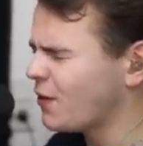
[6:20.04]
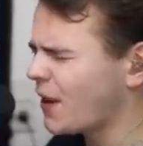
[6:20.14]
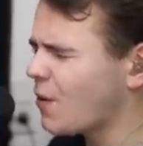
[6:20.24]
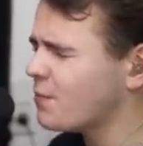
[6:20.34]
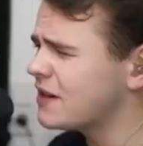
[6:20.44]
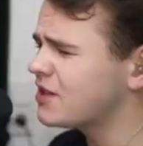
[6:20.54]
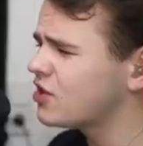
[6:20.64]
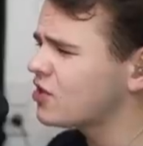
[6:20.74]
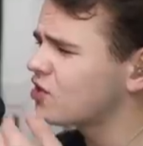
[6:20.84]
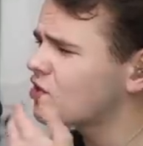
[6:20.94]
though that will be
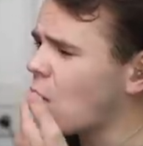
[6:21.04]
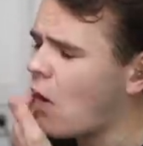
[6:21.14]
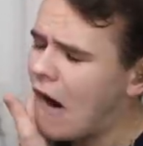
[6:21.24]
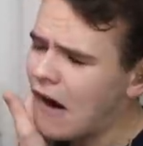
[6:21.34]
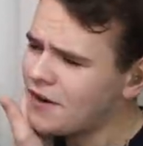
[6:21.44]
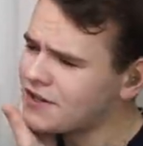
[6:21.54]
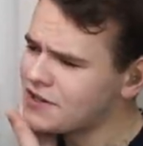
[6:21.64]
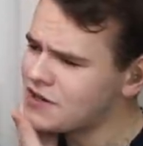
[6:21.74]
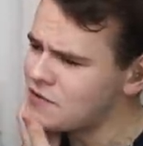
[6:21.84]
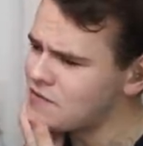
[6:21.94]
so hard to
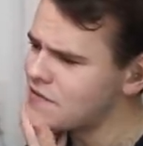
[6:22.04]
do,